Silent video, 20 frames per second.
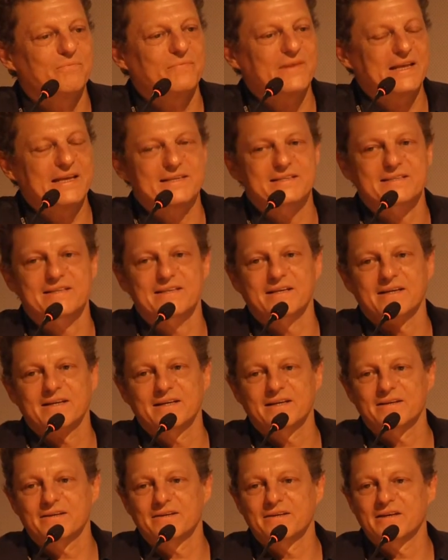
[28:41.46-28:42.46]
is
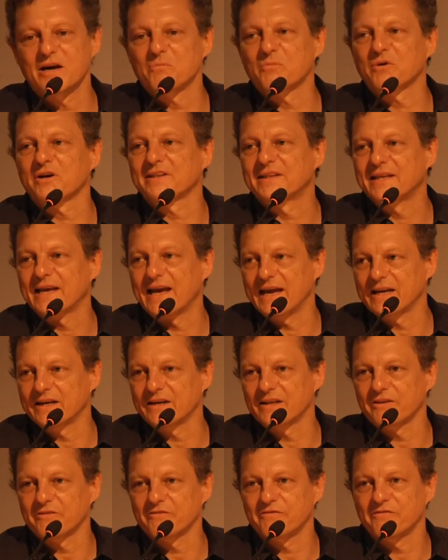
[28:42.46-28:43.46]
the number at the end
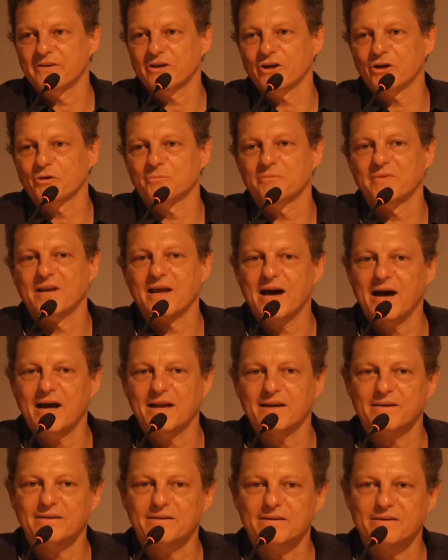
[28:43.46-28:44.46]
of the film.
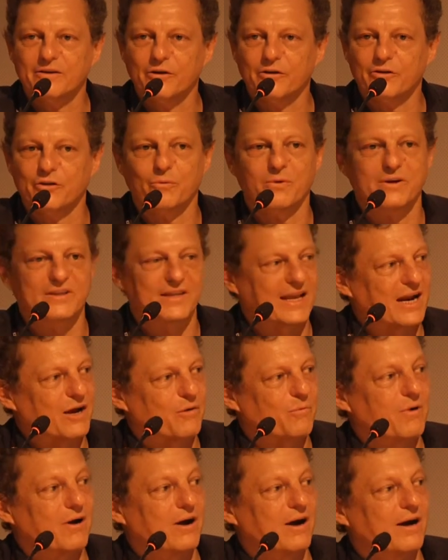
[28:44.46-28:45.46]
Not "You're the One That I
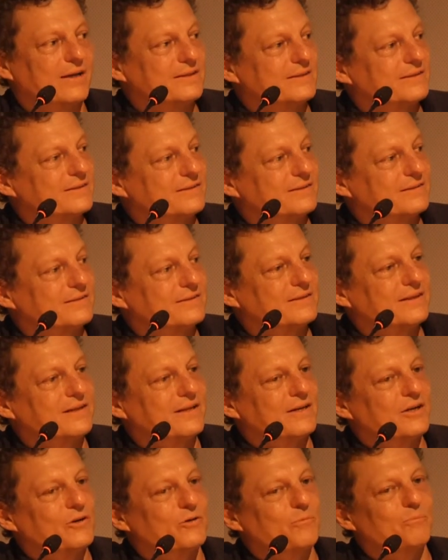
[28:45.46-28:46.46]
Want,"
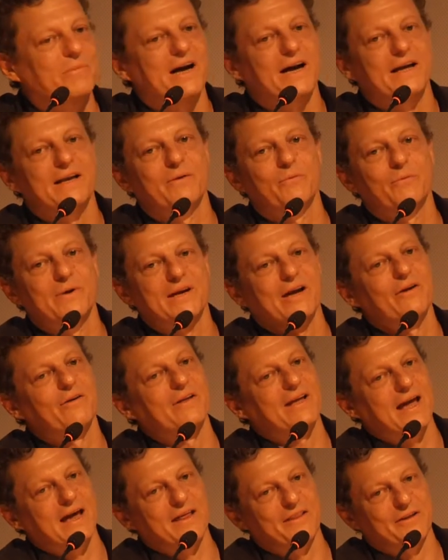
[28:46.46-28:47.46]
but "We Go
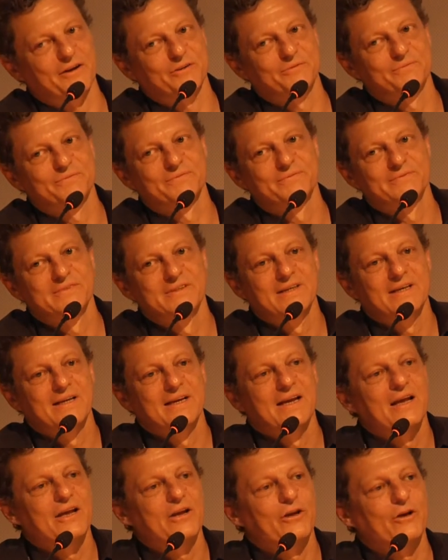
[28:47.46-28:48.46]
Together."
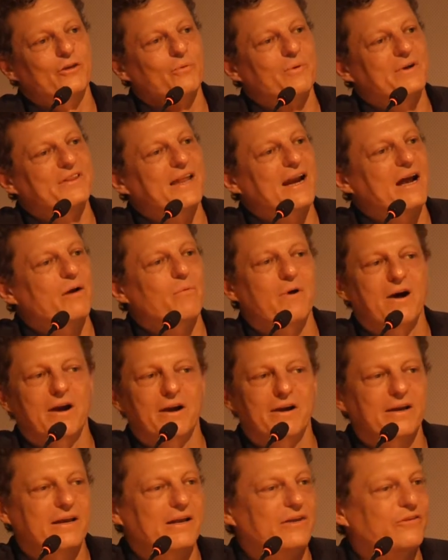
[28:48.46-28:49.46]
"You're the One That I
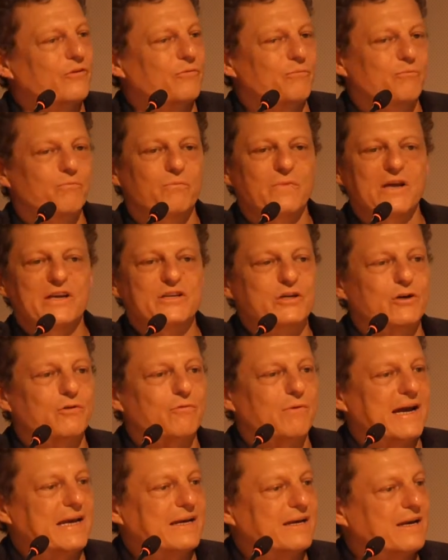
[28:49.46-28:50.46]
Want" is a
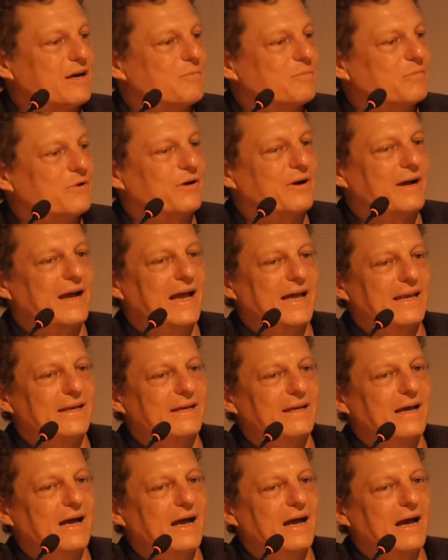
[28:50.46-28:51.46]
great number,
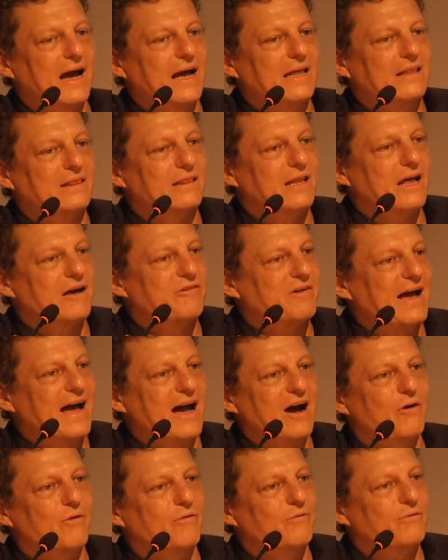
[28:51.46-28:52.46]
and I love
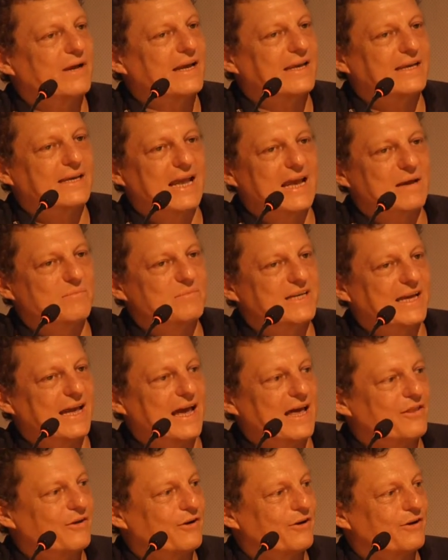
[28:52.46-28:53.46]
how it came
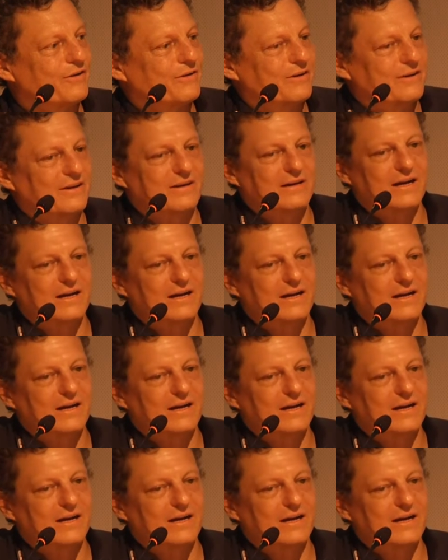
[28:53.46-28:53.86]
together,